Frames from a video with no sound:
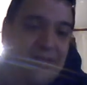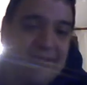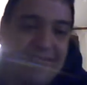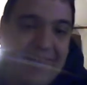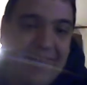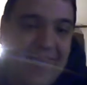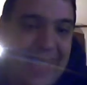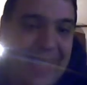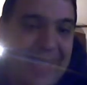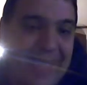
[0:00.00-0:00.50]
the
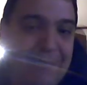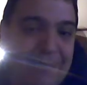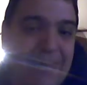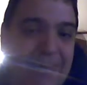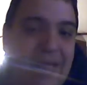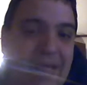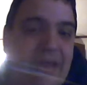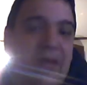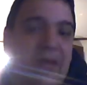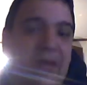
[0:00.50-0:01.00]
team,
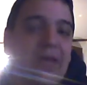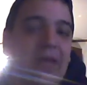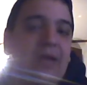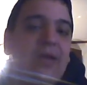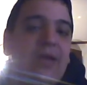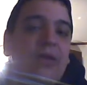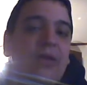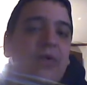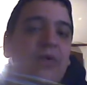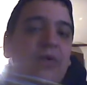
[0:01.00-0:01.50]

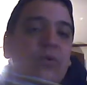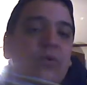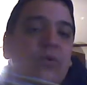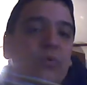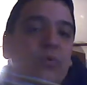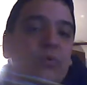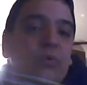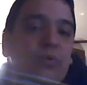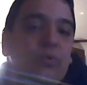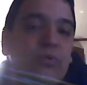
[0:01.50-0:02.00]

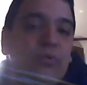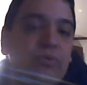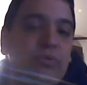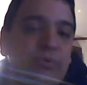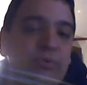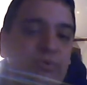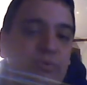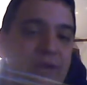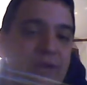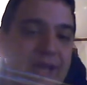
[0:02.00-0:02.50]

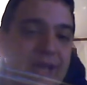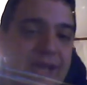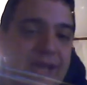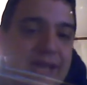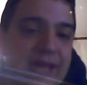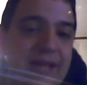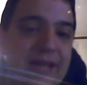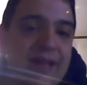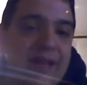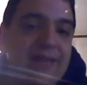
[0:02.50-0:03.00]

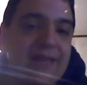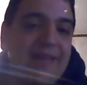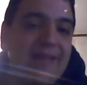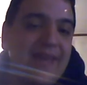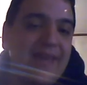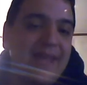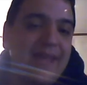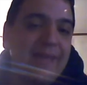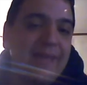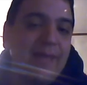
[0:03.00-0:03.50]
three
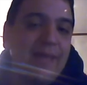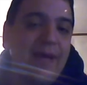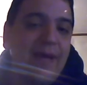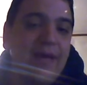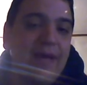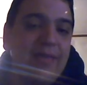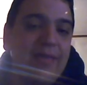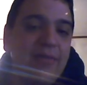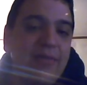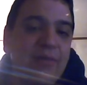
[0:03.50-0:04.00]
team
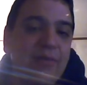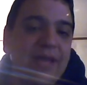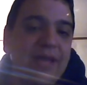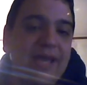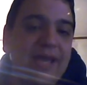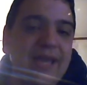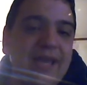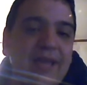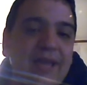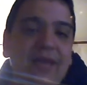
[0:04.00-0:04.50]
of the
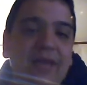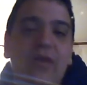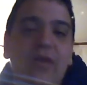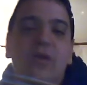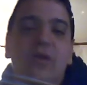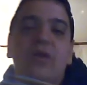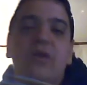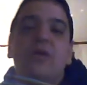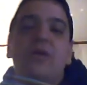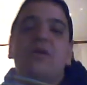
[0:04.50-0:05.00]
week
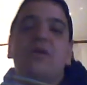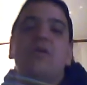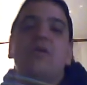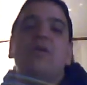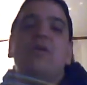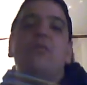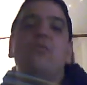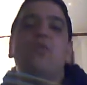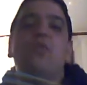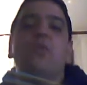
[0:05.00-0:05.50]

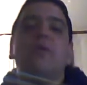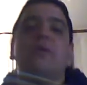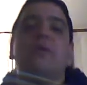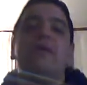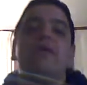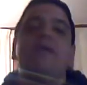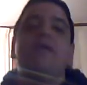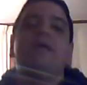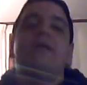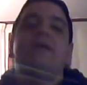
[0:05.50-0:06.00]

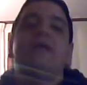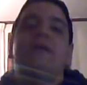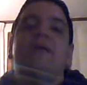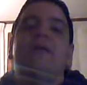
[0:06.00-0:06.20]
award